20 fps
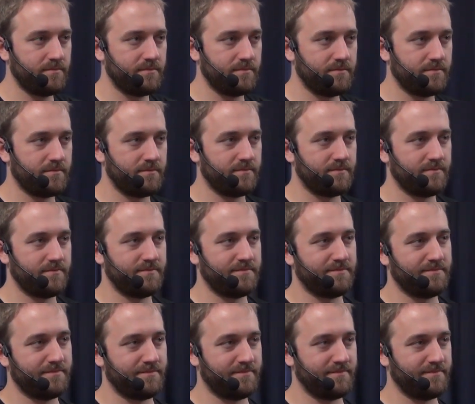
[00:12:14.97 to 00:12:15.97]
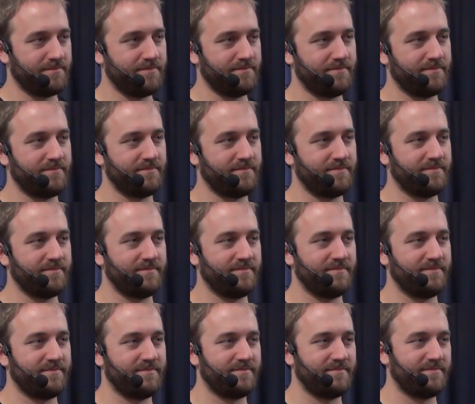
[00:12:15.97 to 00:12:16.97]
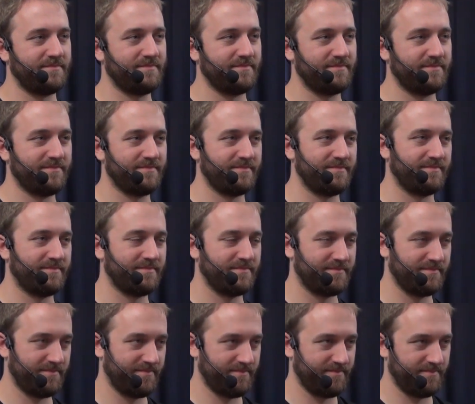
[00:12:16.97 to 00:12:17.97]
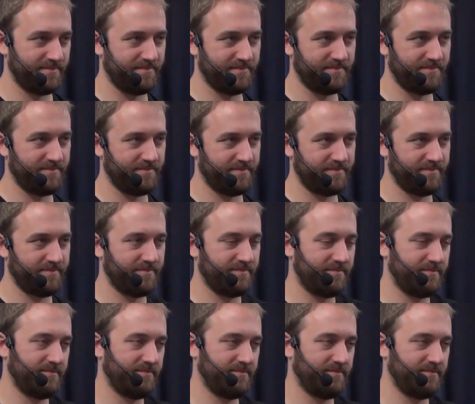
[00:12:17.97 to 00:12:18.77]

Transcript: (silent)